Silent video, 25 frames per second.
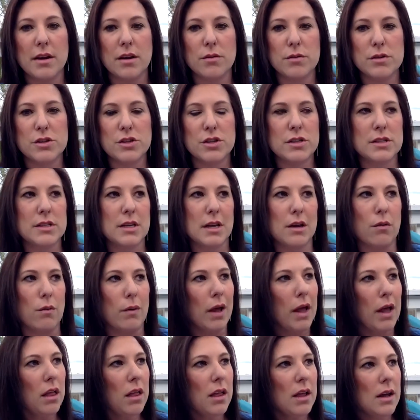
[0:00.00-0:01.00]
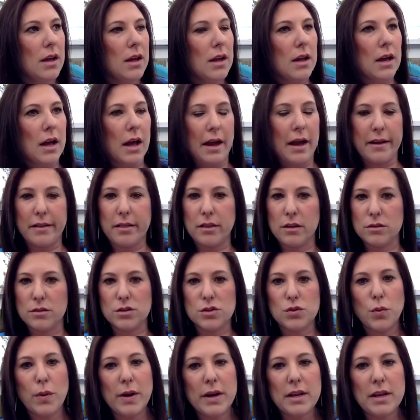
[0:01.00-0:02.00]
It was just like, well, I
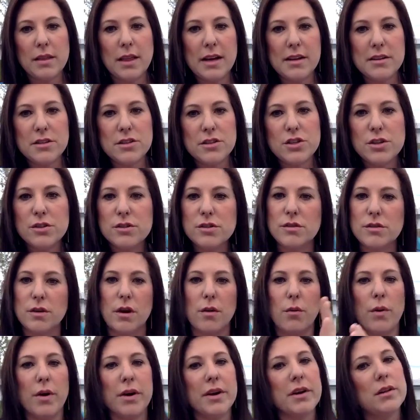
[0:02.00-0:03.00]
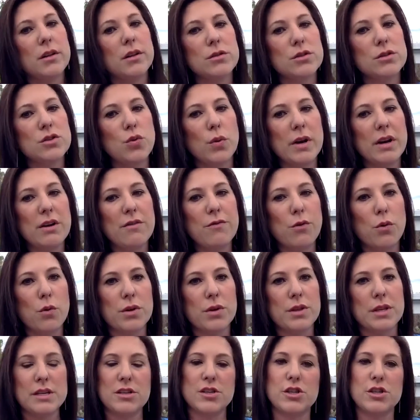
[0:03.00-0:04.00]
closed 20 last year, so I want to close 24
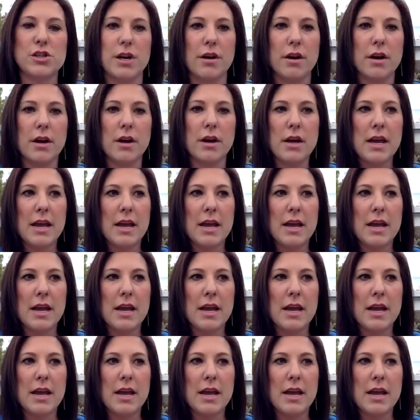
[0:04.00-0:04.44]
this year.